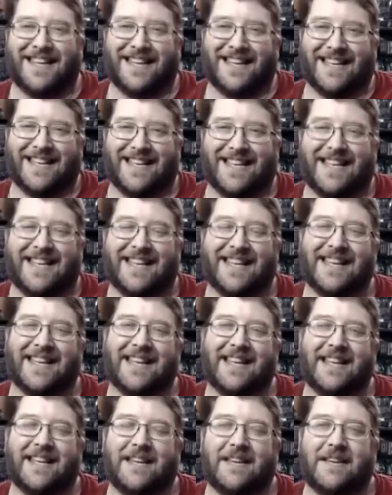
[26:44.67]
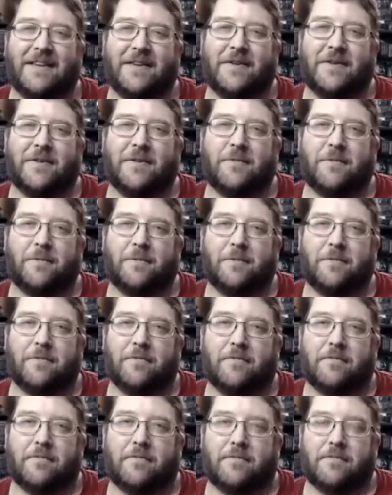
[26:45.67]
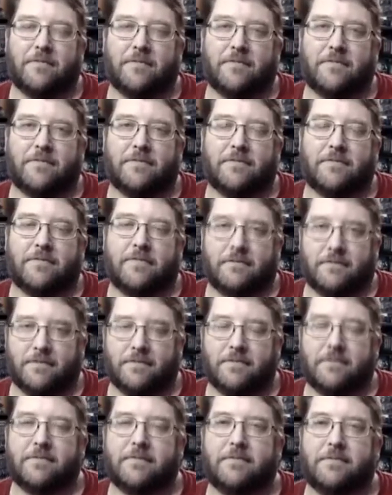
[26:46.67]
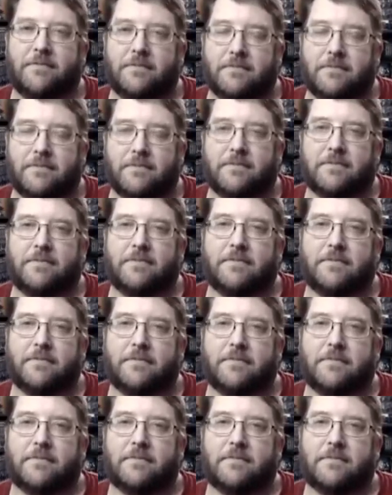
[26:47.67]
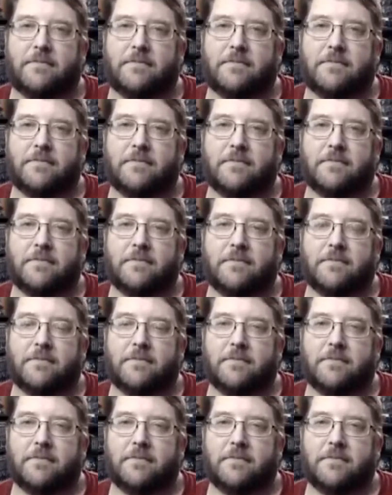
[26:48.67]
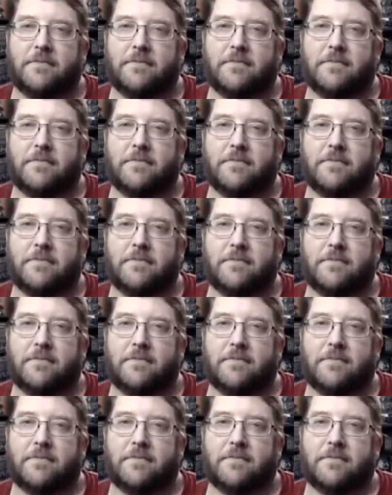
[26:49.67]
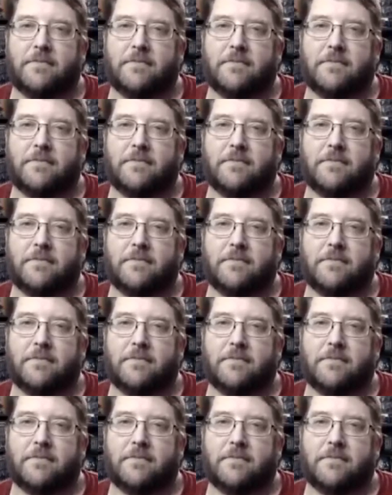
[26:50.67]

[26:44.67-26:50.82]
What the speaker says: (silent)